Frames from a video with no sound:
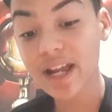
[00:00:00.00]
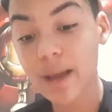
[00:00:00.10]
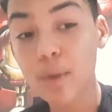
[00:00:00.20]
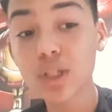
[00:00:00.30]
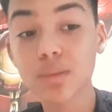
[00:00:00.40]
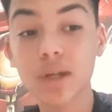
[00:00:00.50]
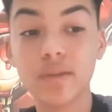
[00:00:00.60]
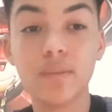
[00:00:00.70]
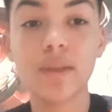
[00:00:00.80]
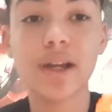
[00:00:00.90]
I got multiple of
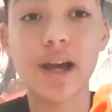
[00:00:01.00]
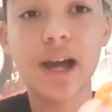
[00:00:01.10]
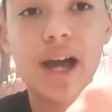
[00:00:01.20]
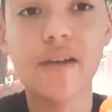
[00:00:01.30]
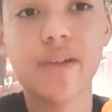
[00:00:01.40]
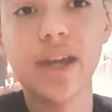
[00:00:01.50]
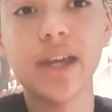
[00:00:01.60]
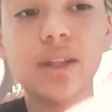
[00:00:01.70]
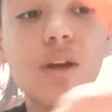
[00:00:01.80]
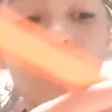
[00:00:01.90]
them. I, I have a
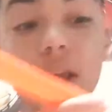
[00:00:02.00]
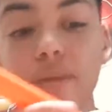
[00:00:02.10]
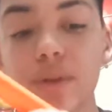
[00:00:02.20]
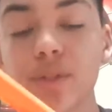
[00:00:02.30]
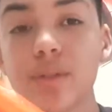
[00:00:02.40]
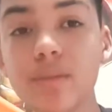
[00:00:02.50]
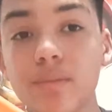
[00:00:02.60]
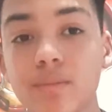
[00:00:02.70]
elongated version,